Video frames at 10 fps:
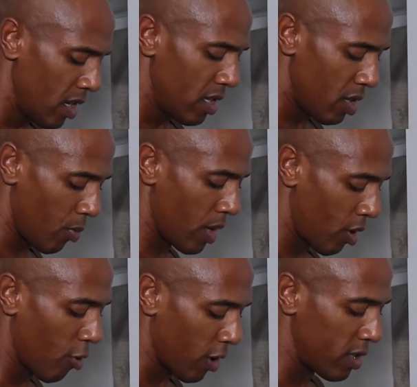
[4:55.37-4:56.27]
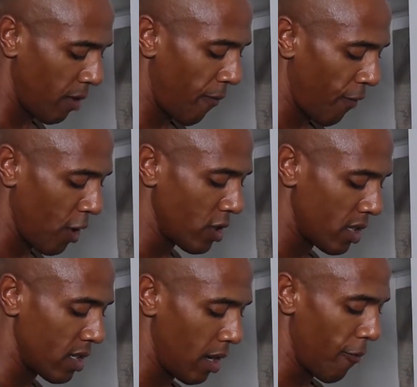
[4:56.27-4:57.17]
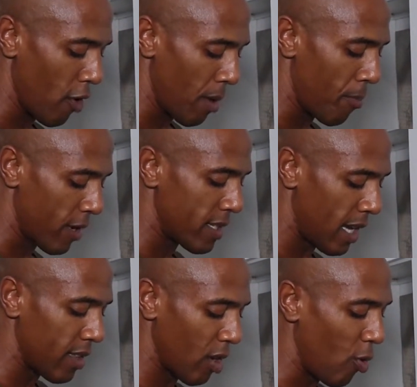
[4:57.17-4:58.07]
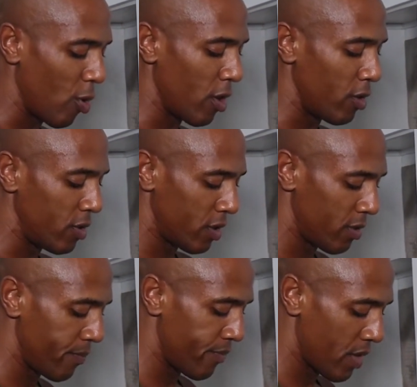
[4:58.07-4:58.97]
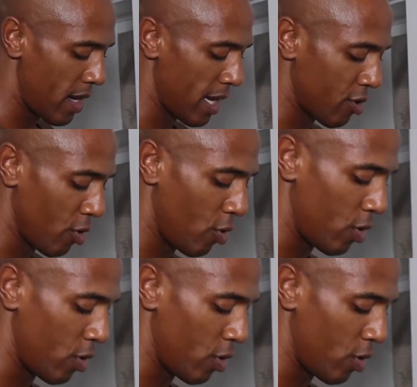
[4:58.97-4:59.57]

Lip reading: So when you crush them first, it really brings out the oil, the natural